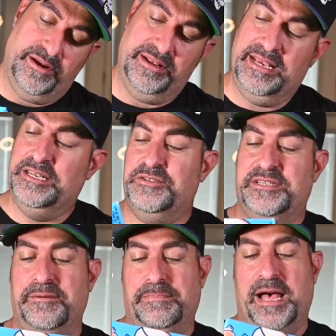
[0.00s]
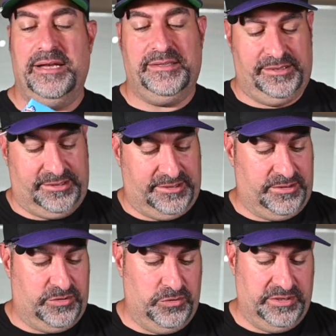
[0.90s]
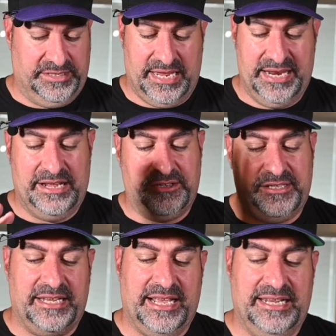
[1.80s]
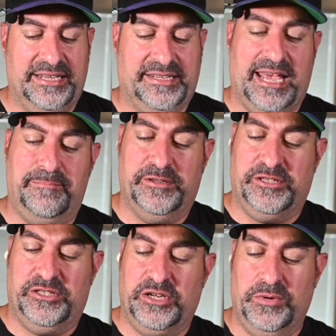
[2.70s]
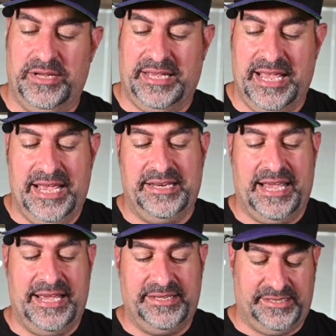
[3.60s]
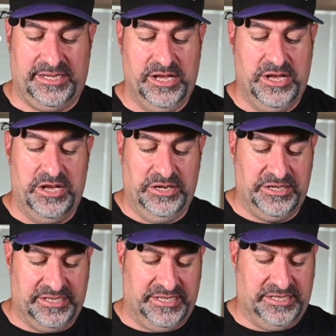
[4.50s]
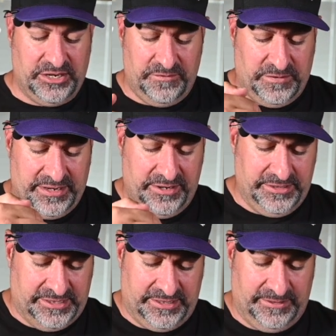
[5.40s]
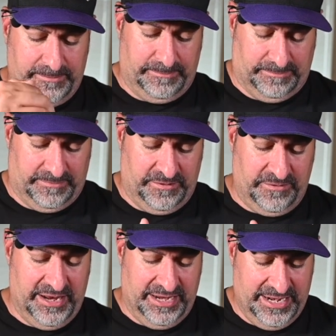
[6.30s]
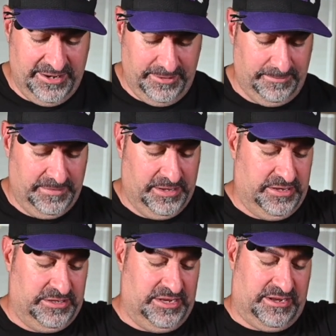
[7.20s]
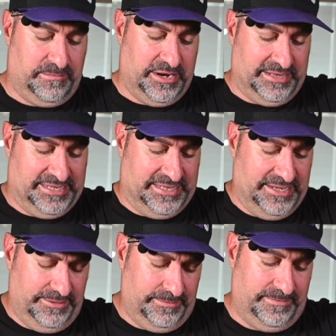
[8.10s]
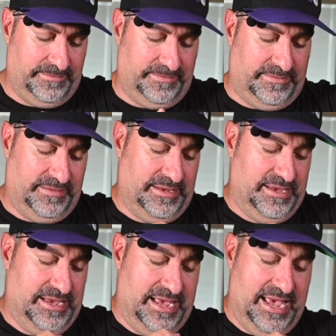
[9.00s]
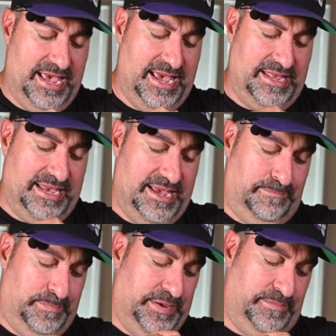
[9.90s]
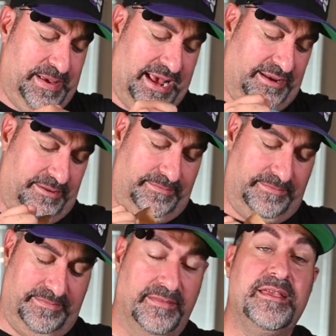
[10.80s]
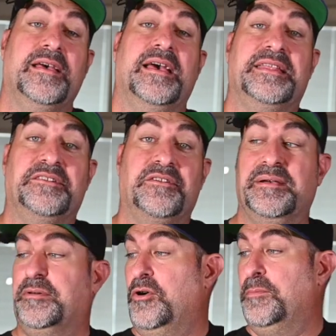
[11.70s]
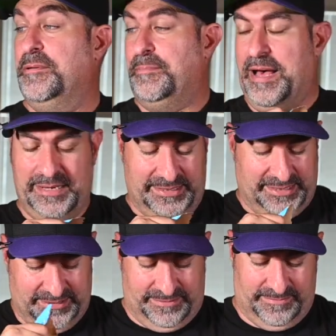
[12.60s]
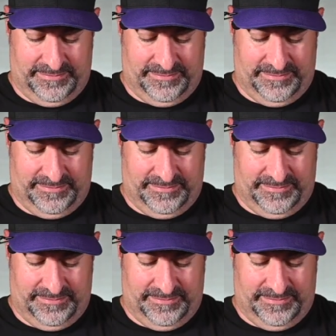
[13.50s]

All right, interesting box cool design. Now, just like any type of soda can case, you just insert fingers right here so you can break the seal and then peel back. Then you're able to open the box.